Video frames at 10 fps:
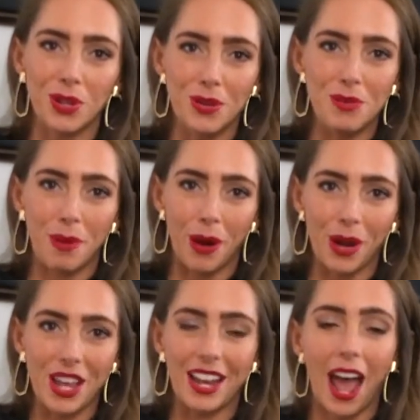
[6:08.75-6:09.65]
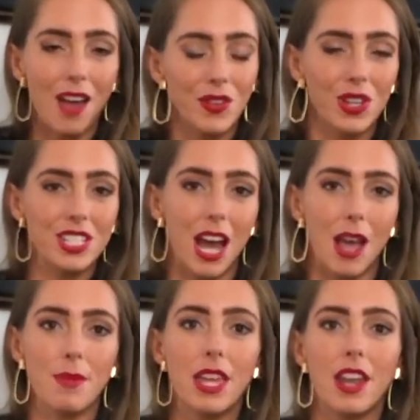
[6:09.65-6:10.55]
own party and have a good
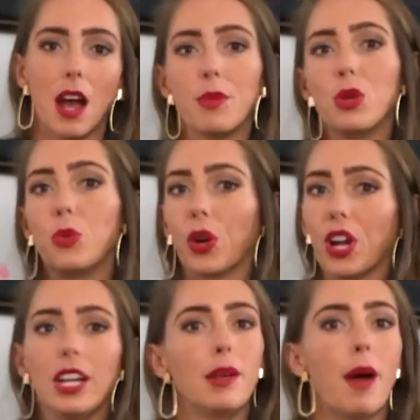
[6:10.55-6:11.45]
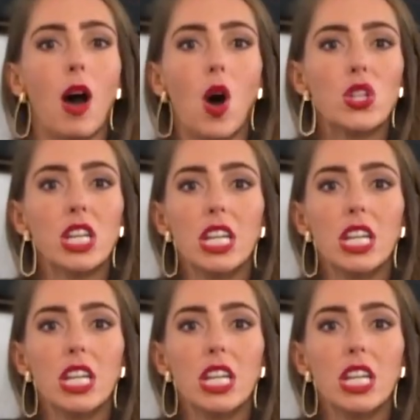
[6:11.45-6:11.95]
time and not be worried about